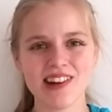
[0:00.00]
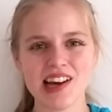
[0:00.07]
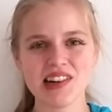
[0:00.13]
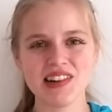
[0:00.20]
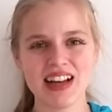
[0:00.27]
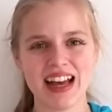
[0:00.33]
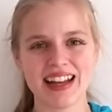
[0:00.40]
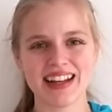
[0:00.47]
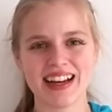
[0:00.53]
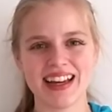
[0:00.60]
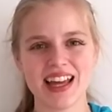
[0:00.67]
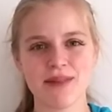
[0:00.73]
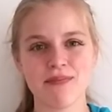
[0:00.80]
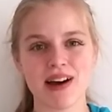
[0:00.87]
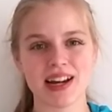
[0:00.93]
Flow and I
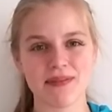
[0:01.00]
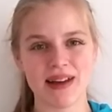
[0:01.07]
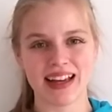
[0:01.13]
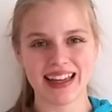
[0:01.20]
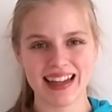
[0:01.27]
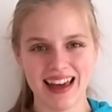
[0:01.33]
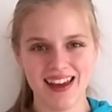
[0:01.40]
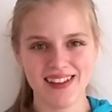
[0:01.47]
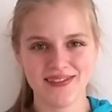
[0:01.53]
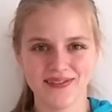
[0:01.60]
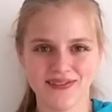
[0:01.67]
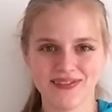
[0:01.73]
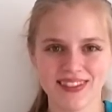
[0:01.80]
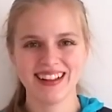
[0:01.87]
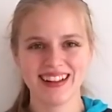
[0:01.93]
am Mari Mäkelä.
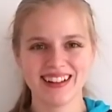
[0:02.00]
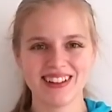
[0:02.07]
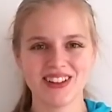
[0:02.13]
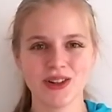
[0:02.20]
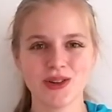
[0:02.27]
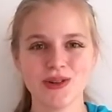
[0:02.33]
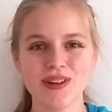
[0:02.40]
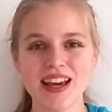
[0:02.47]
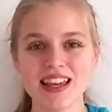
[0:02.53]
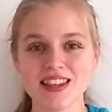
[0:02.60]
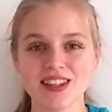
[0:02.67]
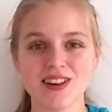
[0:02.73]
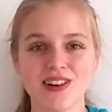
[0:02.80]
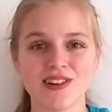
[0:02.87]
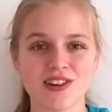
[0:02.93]
On
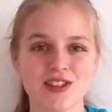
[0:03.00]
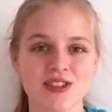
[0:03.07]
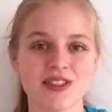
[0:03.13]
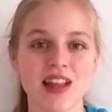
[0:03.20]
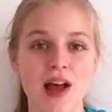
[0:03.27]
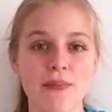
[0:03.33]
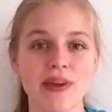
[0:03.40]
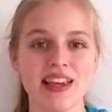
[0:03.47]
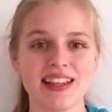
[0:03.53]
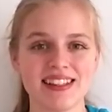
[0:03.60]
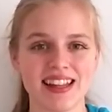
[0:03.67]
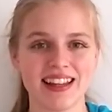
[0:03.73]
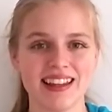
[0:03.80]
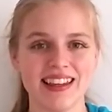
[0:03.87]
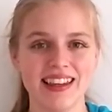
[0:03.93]
today's course, timing is
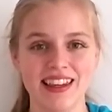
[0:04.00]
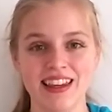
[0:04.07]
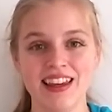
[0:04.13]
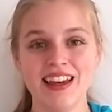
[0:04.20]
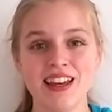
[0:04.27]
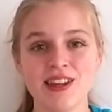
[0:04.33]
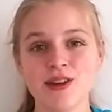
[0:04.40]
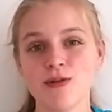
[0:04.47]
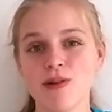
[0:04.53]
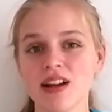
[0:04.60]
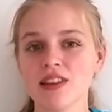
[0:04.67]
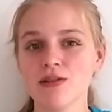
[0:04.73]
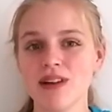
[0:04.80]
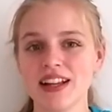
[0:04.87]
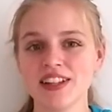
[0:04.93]
the key. You
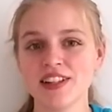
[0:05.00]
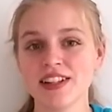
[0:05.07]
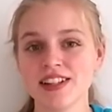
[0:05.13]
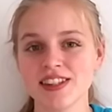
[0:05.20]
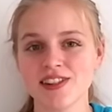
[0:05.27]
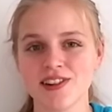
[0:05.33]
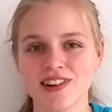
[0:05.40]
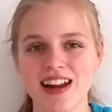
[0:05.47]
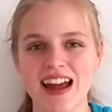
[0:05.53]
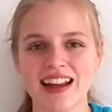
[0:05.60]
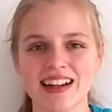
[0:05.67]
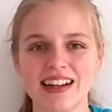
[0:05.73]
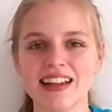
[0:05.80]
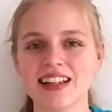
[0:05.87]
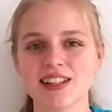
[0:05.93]
want to adjust your
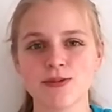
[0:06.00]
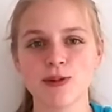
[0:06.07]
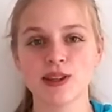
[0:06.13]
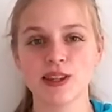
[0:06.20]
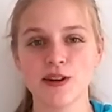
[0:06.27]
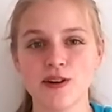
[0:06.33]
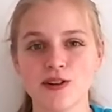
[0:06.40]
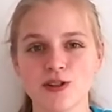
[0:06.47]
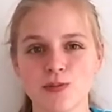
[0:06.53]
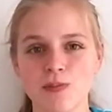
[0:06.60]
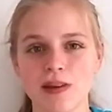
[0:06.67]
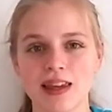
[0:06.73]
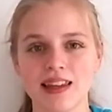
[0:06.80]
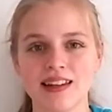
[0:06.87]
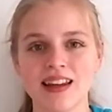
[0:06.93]
handlings with the dog's
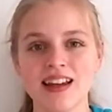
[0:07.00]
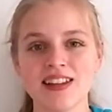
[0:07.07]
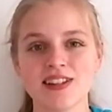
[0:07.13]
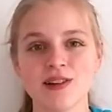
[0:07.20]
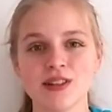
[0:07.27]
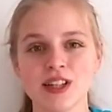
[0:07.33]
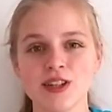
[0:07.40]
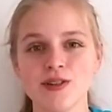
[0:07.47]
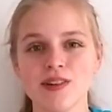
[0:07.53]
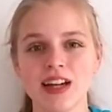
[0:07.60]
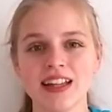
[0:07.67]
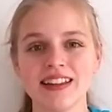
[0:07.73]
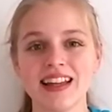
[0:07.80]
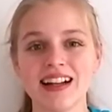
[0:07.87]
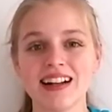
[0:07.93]
speed so that you
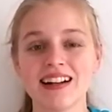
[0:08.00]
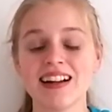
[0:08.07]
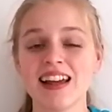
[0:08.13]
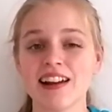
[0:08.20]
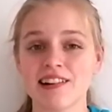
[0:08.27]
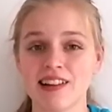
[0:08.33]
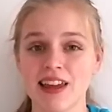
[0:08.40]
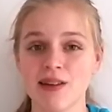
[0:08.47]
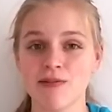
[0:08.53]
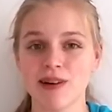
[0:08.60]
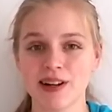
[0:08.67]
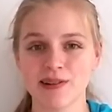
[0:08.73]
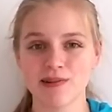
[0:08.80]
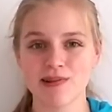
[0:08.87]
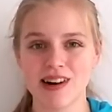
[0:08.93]
can tell clearly
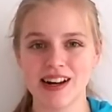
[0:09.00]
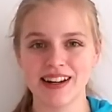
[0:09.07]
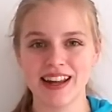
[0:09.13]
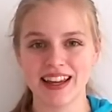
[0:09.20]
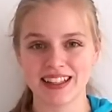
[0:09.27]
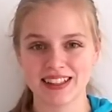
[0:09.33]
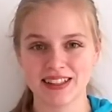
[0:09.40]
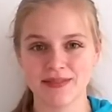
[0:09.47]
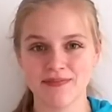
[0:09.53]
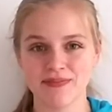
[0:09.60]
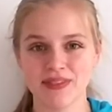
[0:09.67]
where to run next.